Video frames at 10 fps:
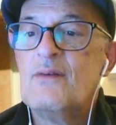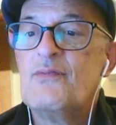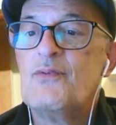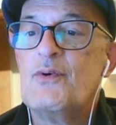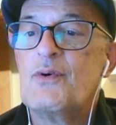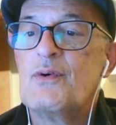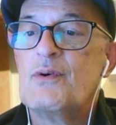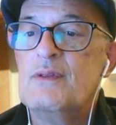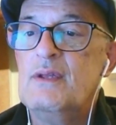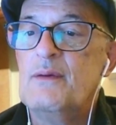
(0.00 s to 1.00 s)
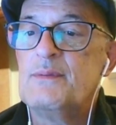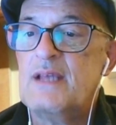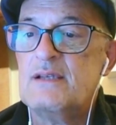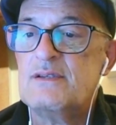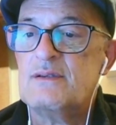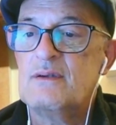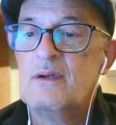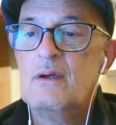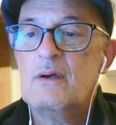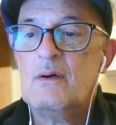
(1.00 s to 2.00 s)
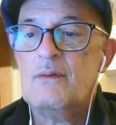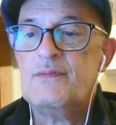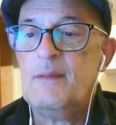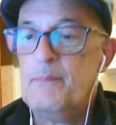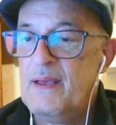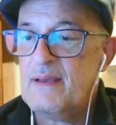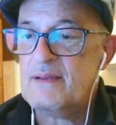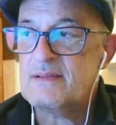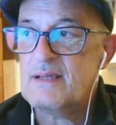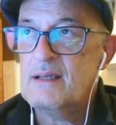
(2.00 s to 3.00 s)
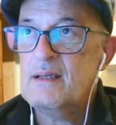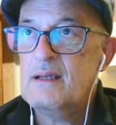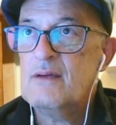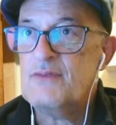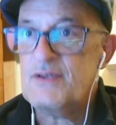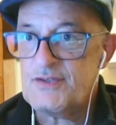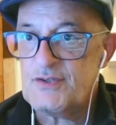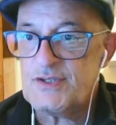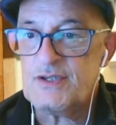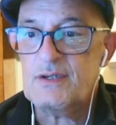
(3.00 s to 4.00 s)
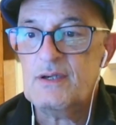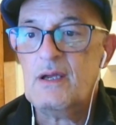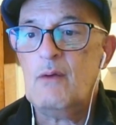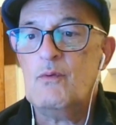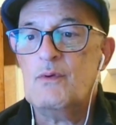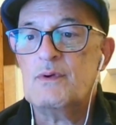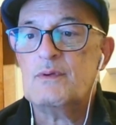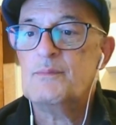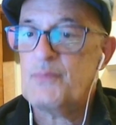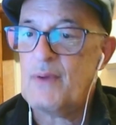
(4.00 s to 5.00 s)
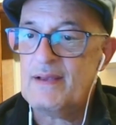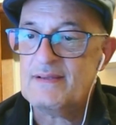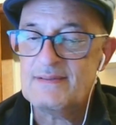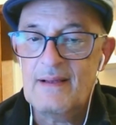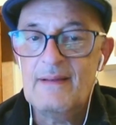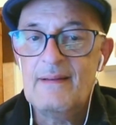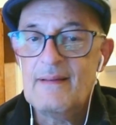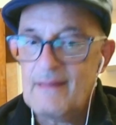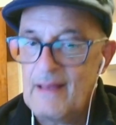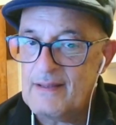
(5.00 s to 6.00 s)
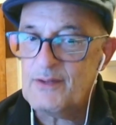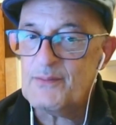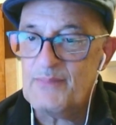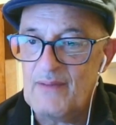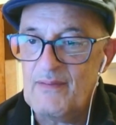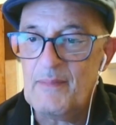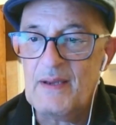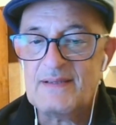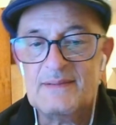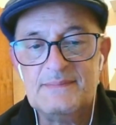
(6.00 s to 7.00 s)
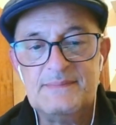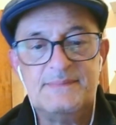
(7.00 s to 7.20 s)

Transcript: for the obtention of the Best Researcher Award prize. Thank you very much.